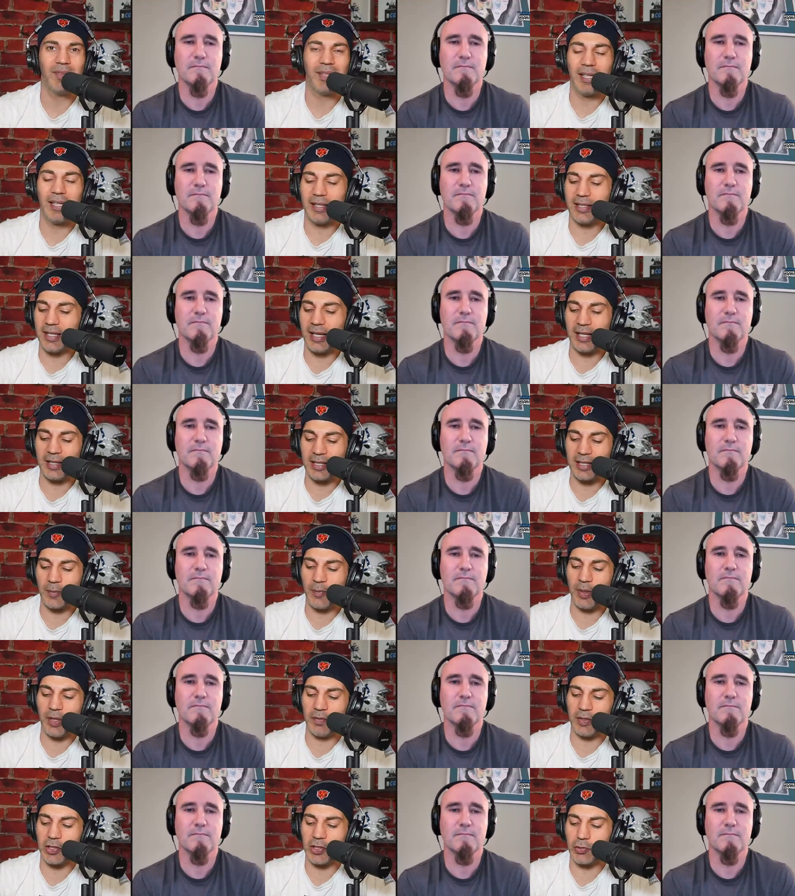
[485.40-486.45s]
Speaker 1: it's it's a
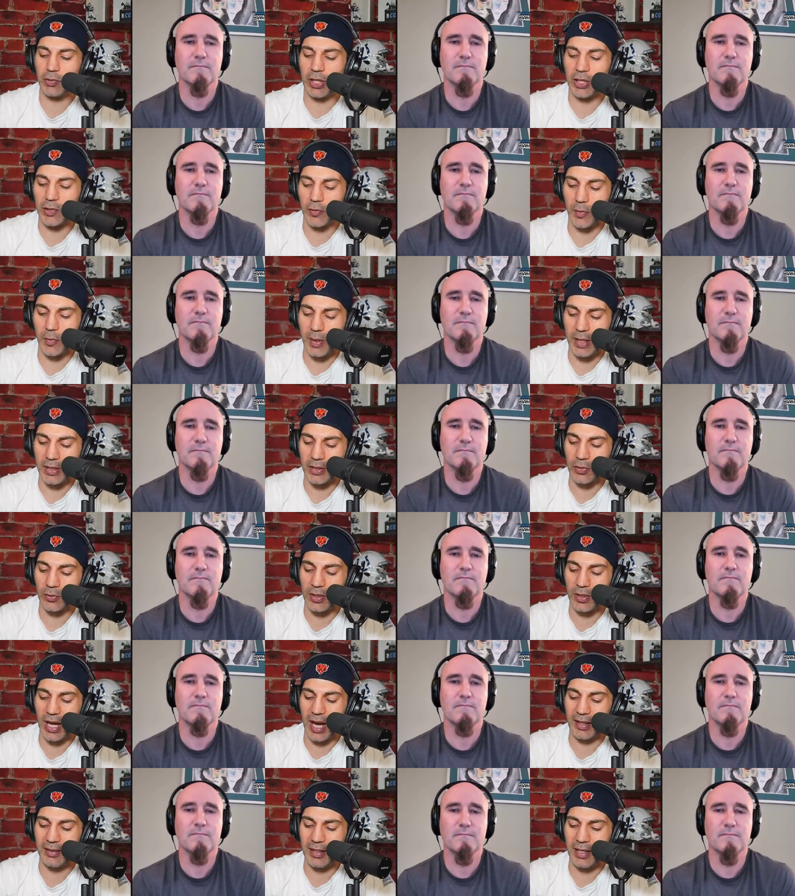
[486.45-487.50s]
bit of a stretch for me. So,
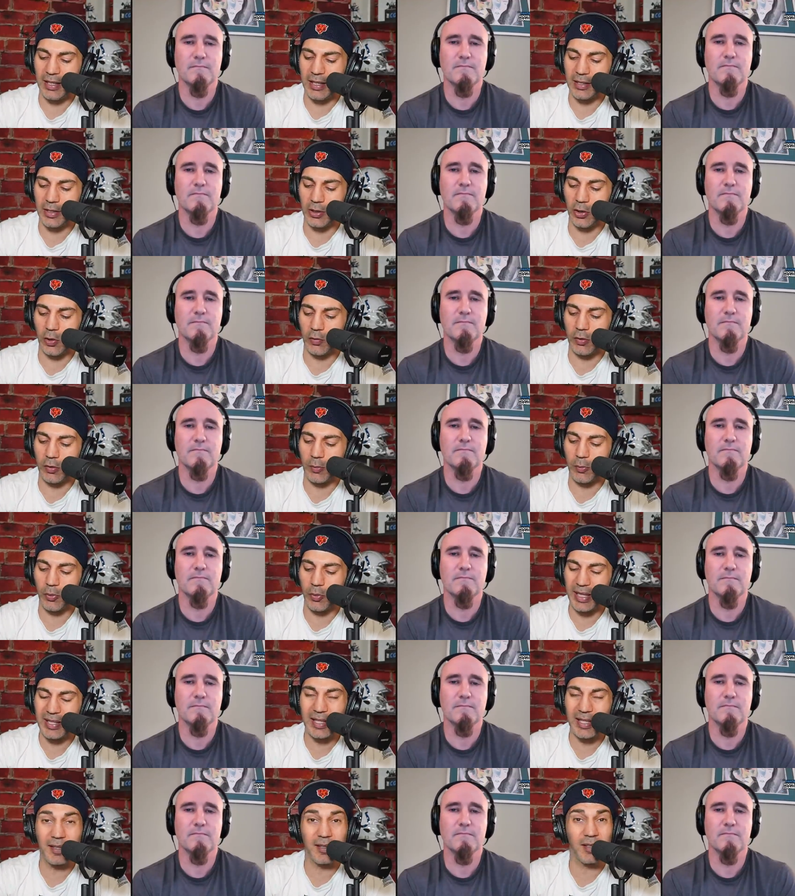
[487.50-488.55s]
yeah, I think he's a little overpriced. I